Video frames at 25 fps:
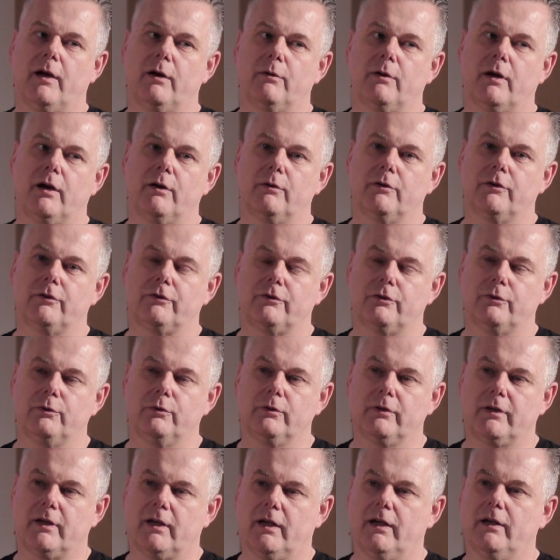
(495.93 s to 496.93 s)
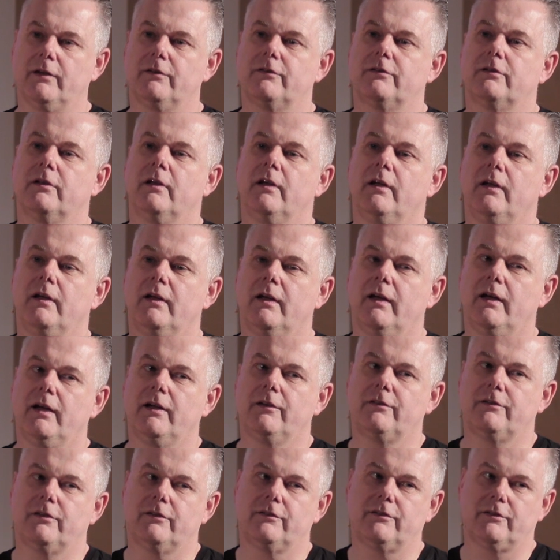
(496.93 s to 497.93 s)
our, our toolkit uh,
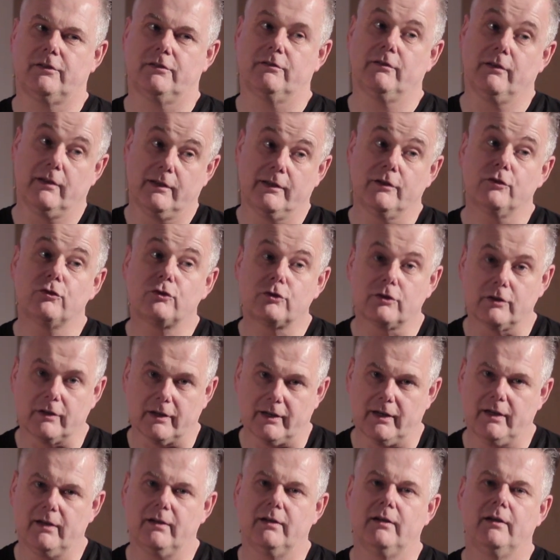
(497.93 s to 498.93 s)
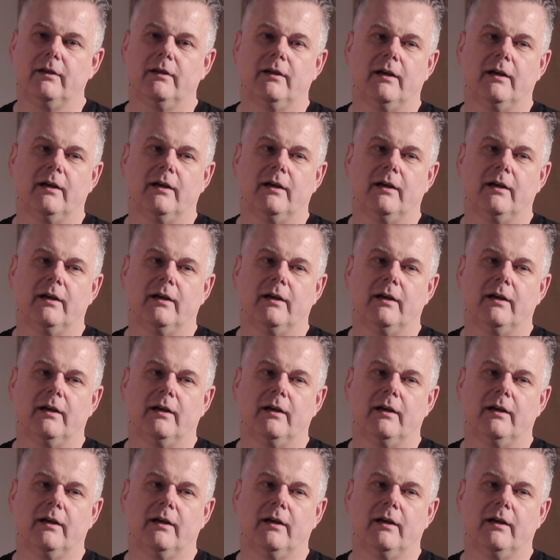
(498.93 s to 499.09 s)
to, to literally